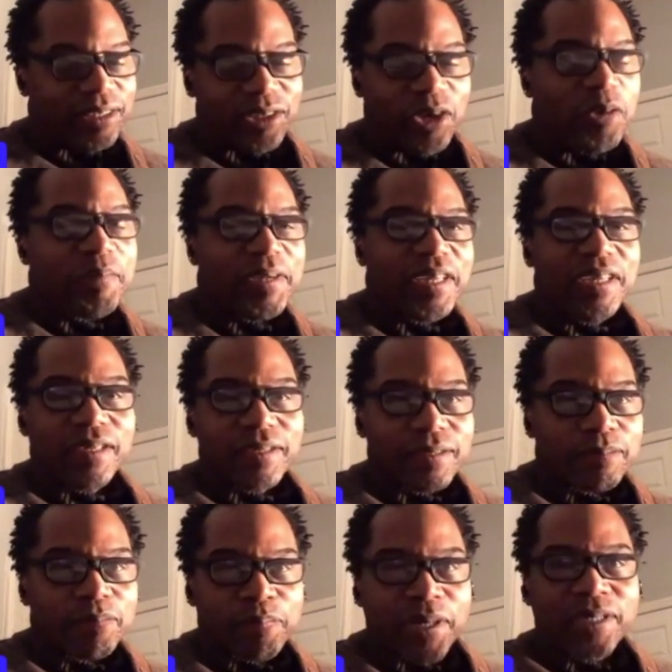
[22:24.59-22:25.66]
"Show me a
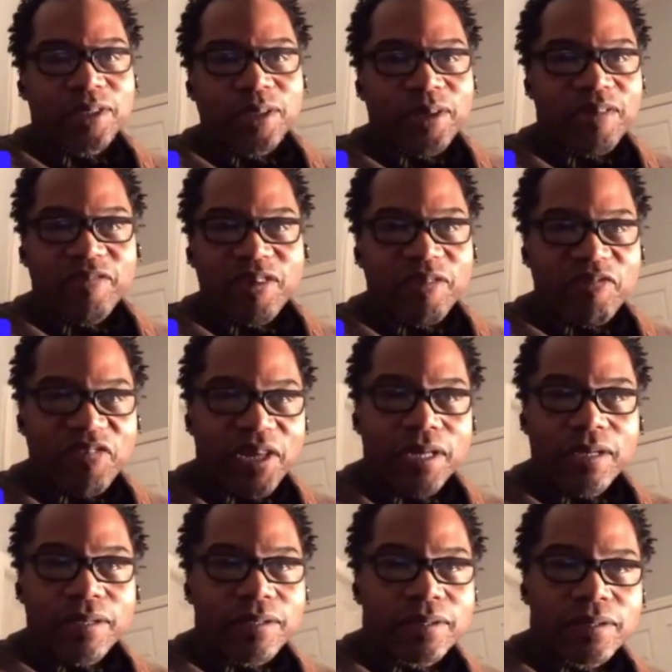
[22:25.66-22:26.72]
picture of your
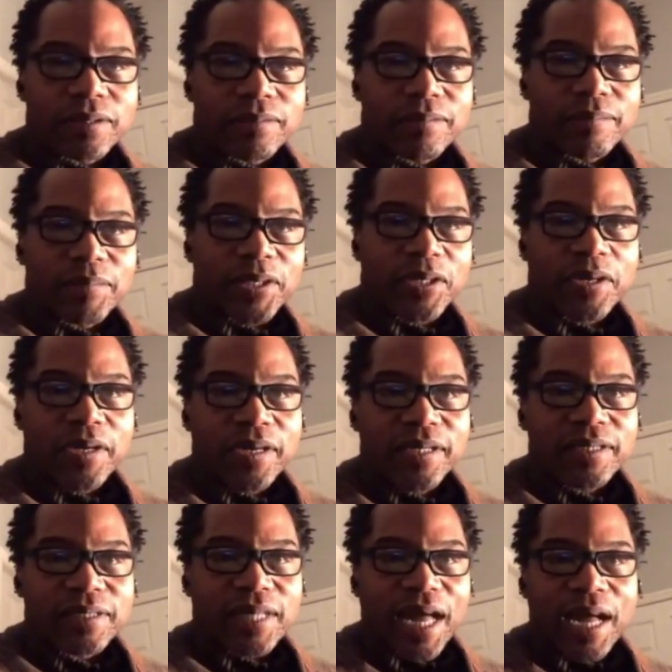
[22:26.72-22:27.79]
fingers
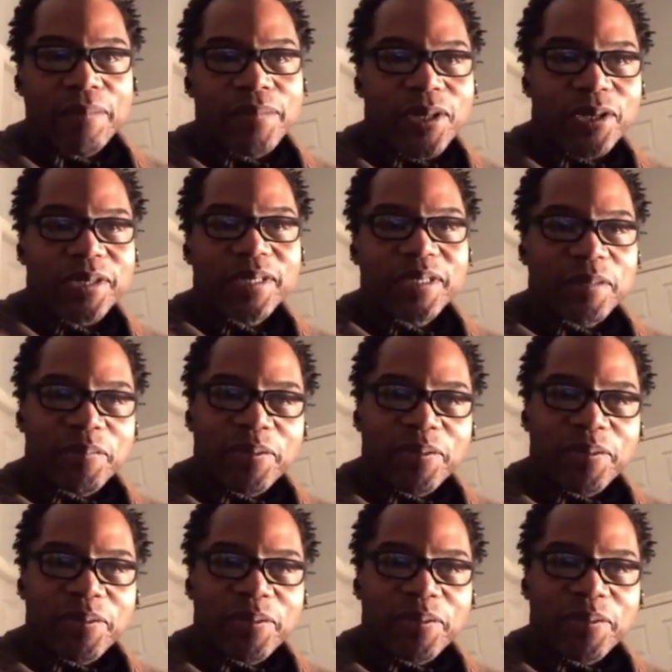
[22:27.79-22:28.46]
because I'm learning to